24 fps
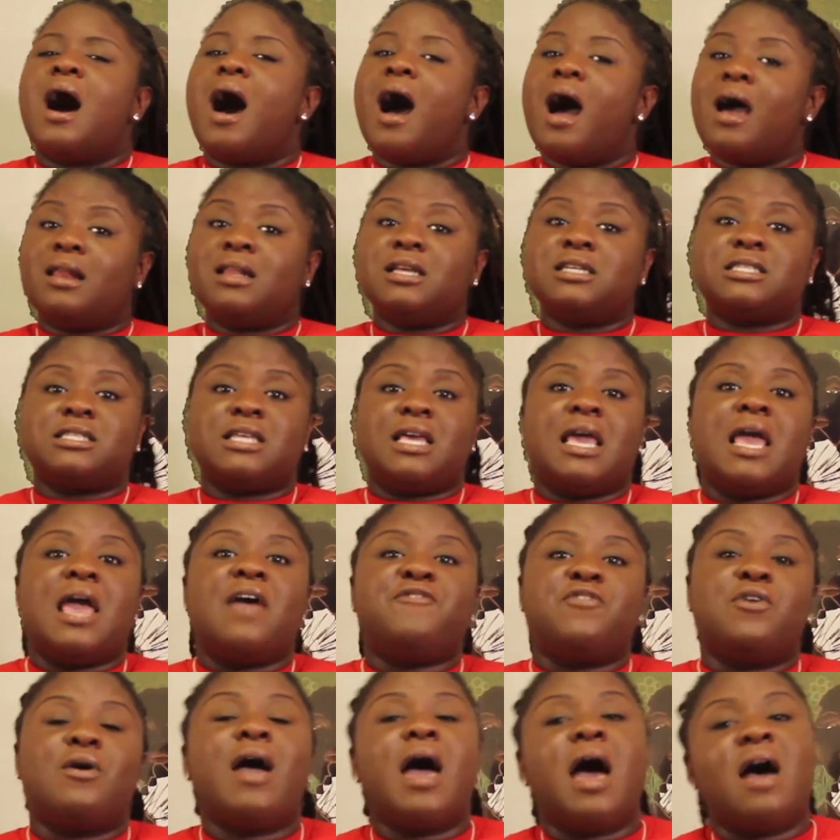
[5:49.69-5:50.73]
Honestly,
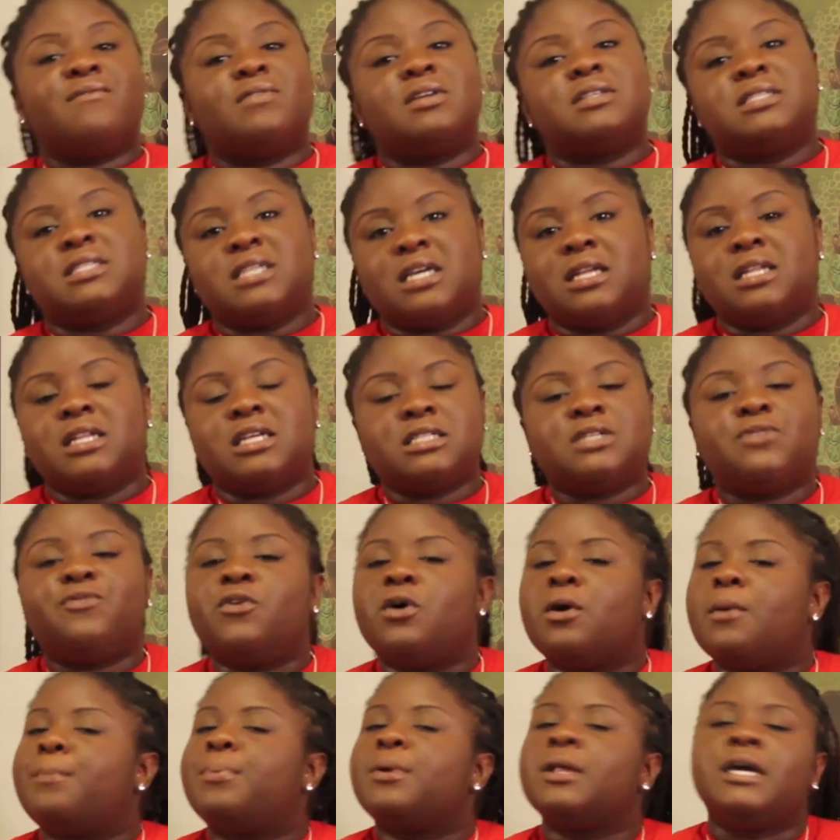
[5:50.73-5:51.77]
if you haven't seen this
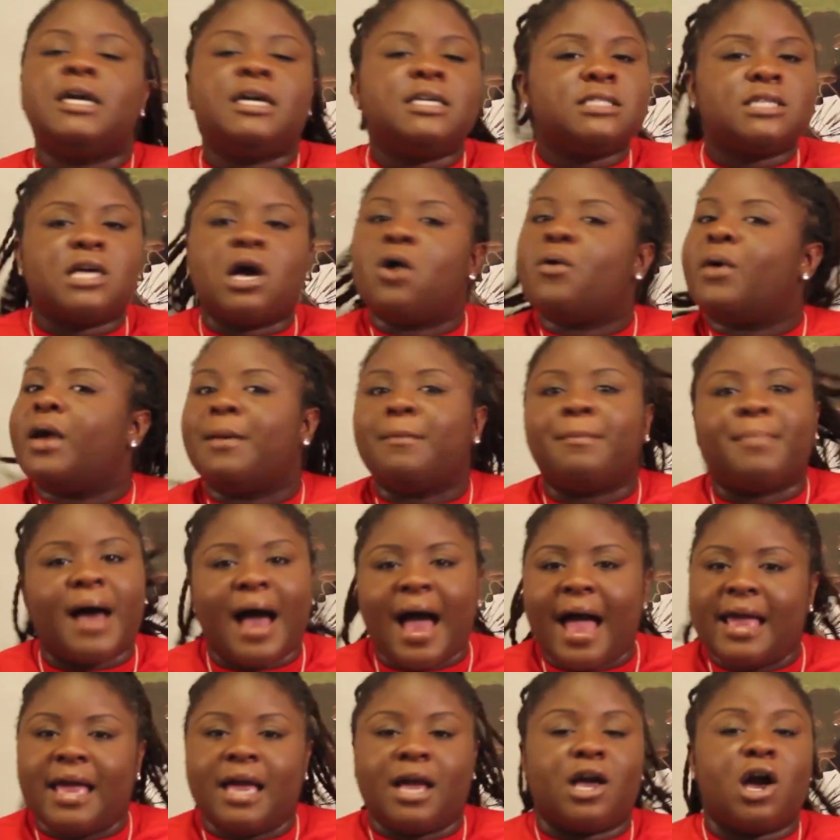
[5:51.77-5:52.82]
film, please go and
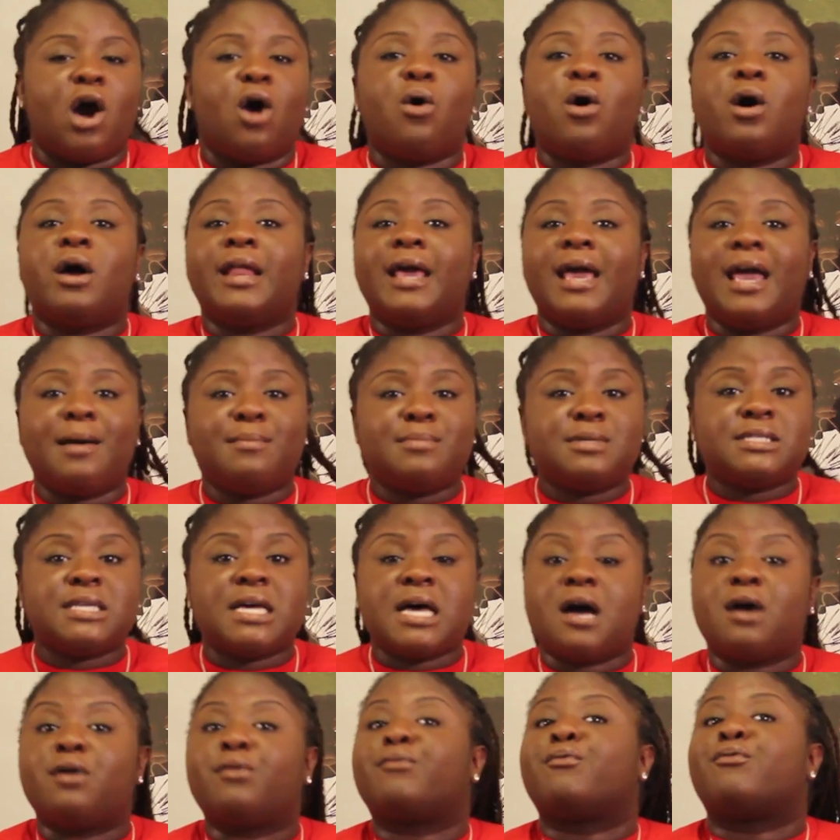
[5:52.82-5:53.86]
buy it. Go on
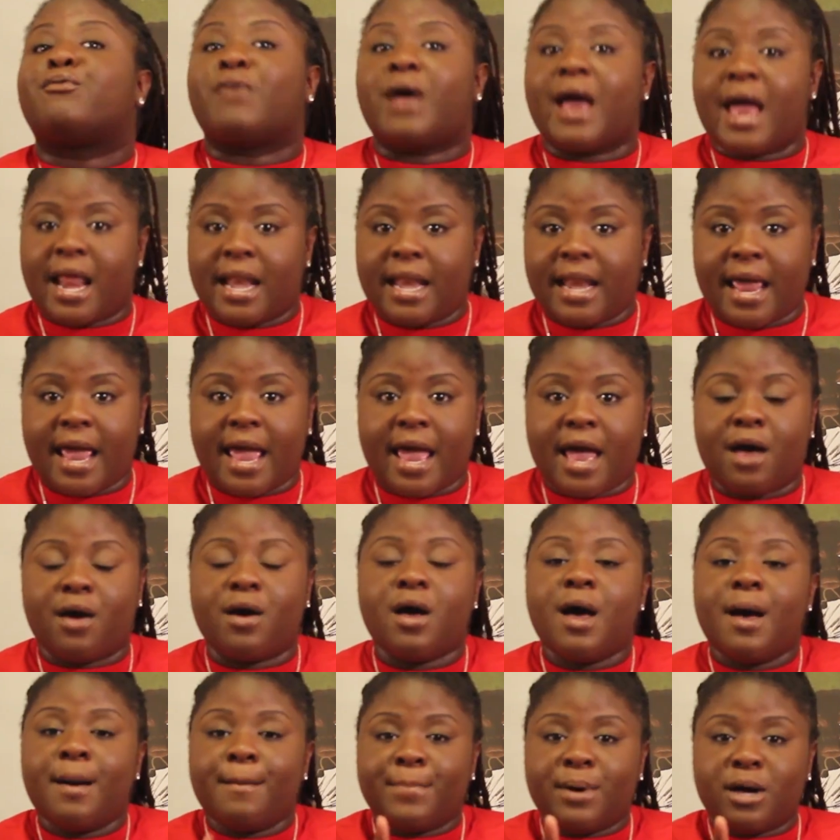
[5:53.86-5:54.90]
Amazon right
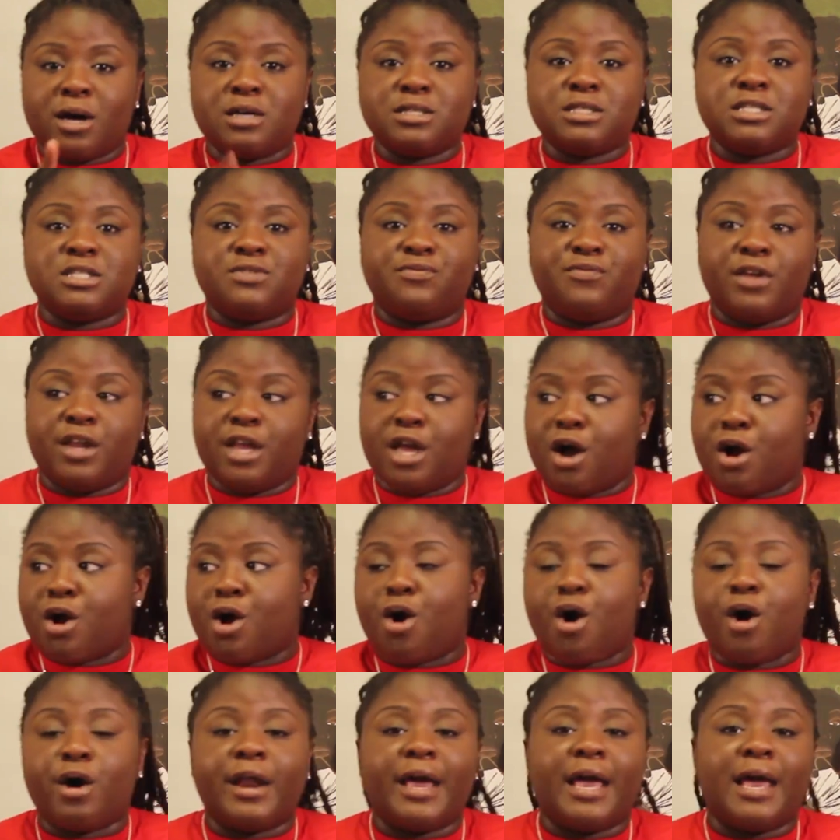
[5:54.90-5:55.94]
now. Pause this video.
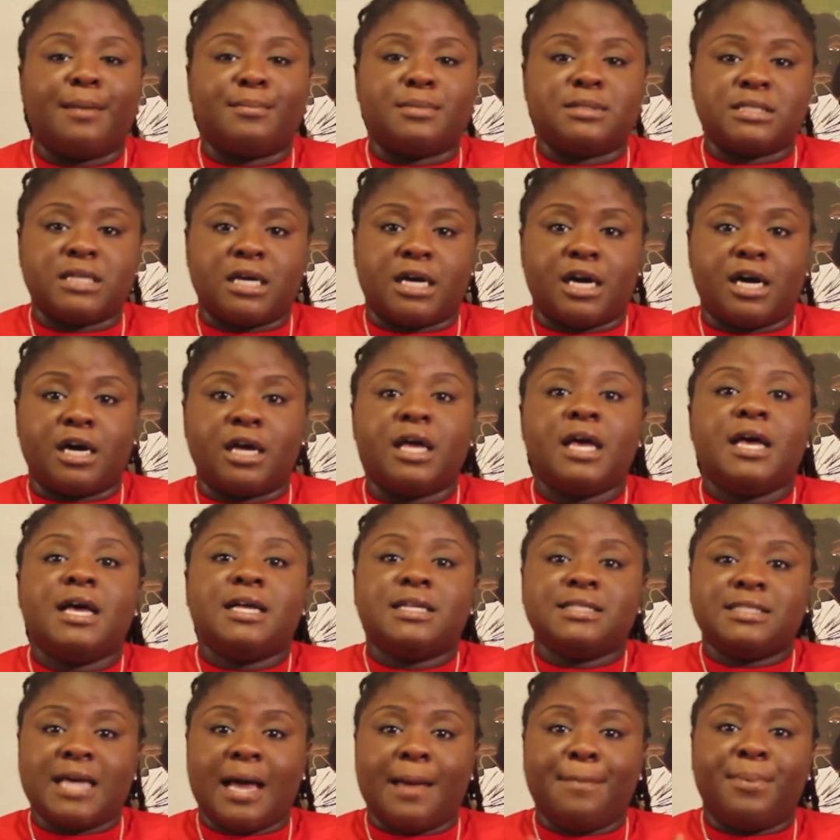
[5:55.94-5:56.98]
Go on Amazon.
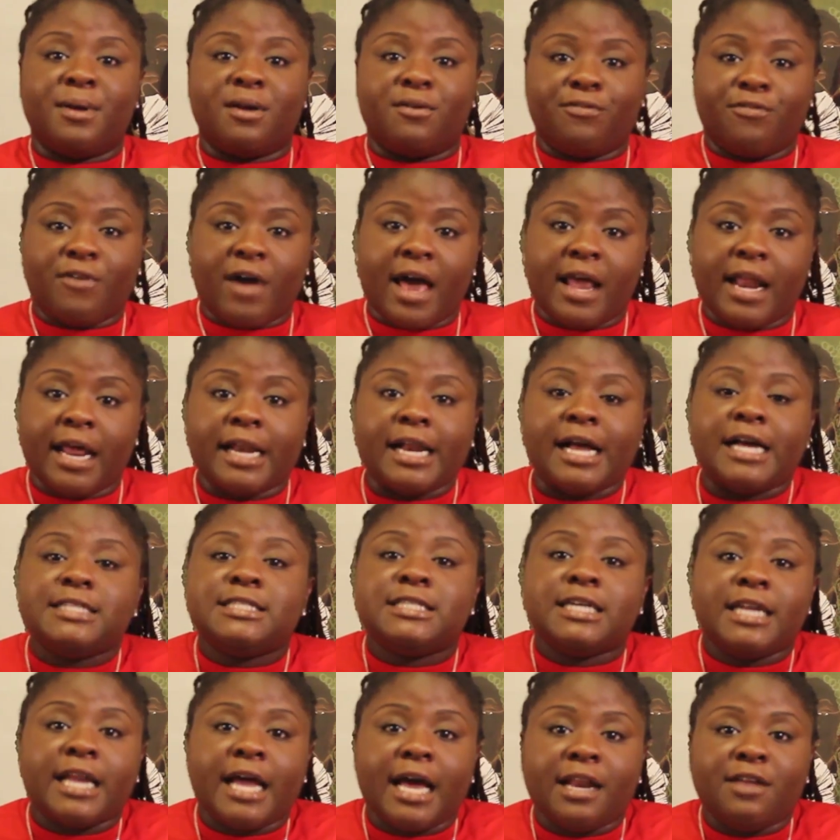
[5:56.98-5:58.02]
Type in Friday
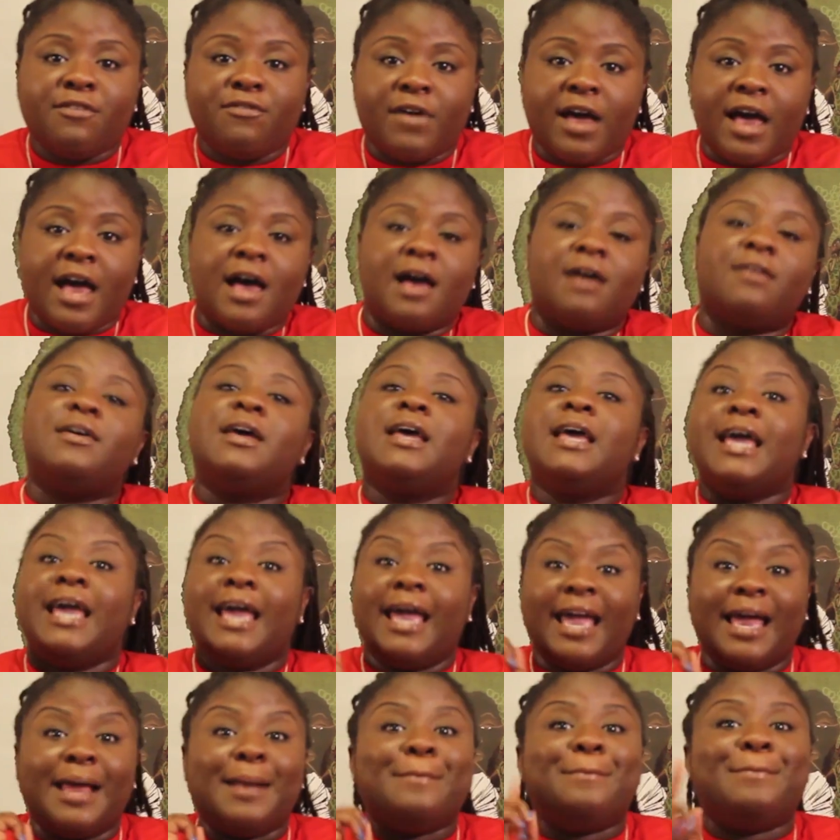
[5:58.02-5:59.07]
1995
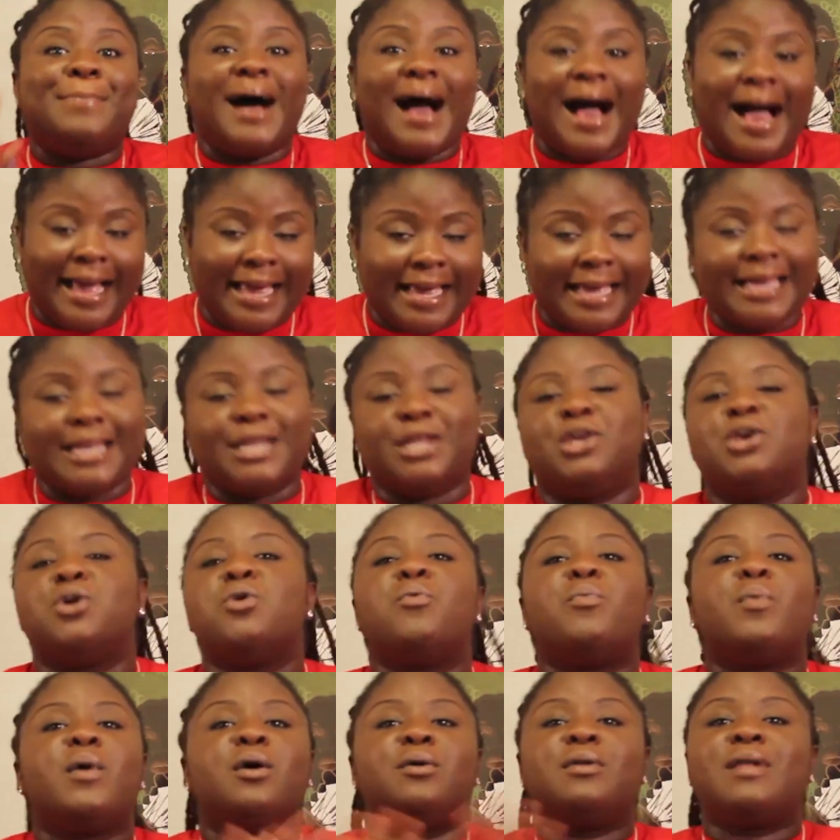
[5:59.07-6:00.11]
and buy it.
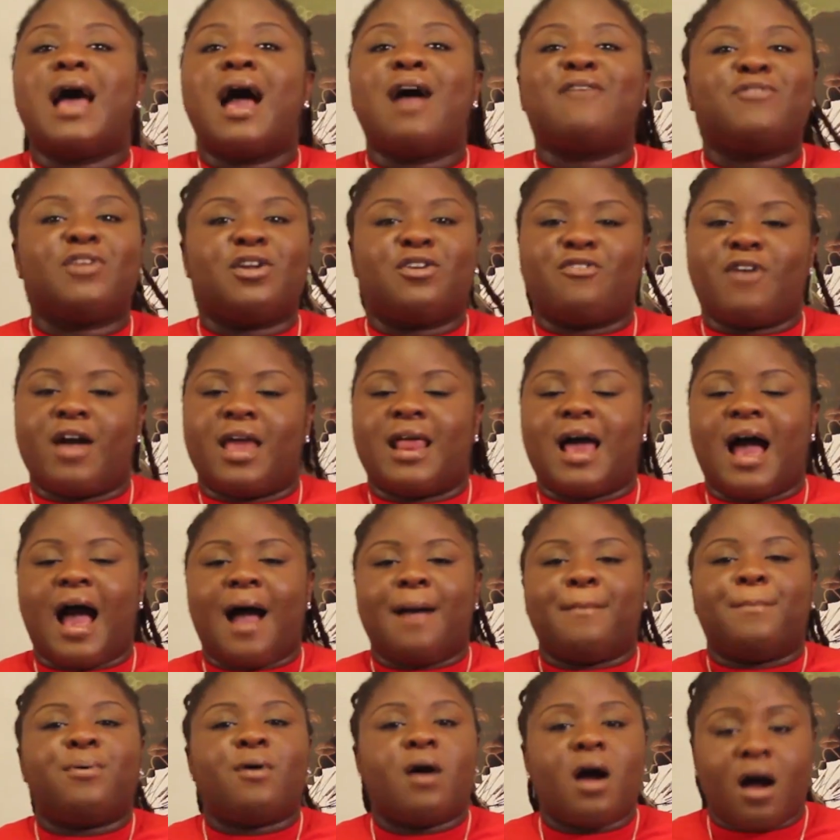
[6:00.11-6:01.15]
You will not regret it,
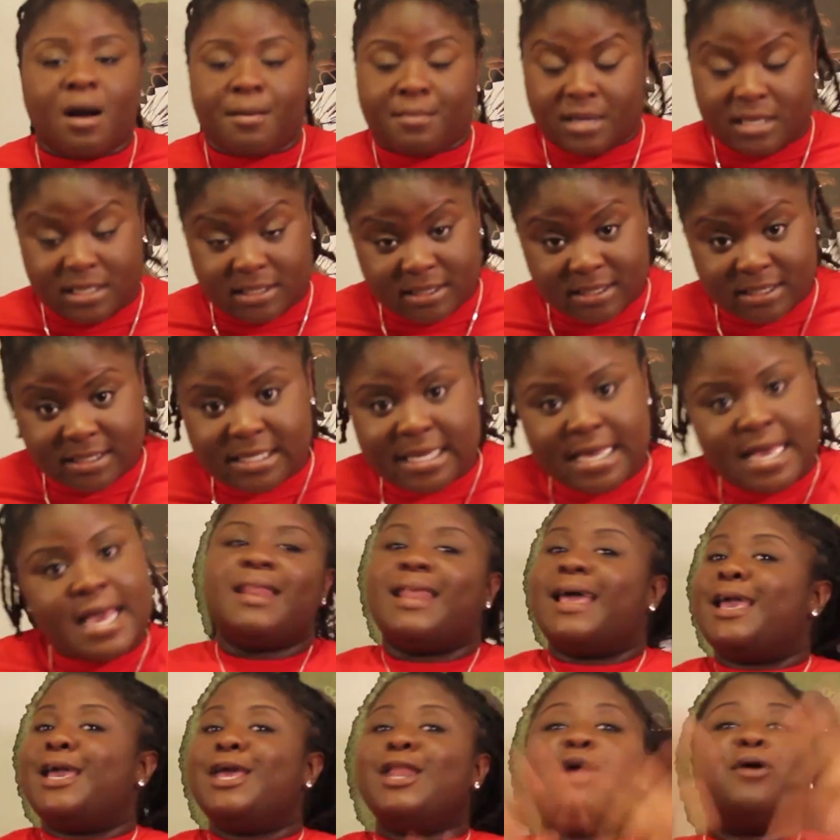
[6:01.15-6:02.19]
I promise.
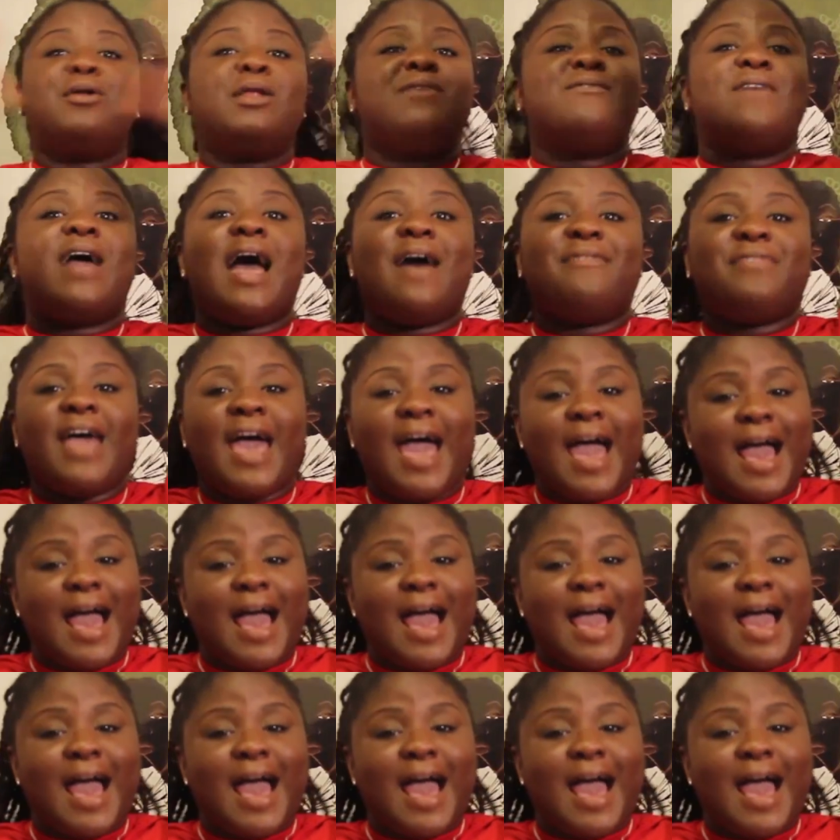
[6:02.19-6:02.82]
Now, you don't even have to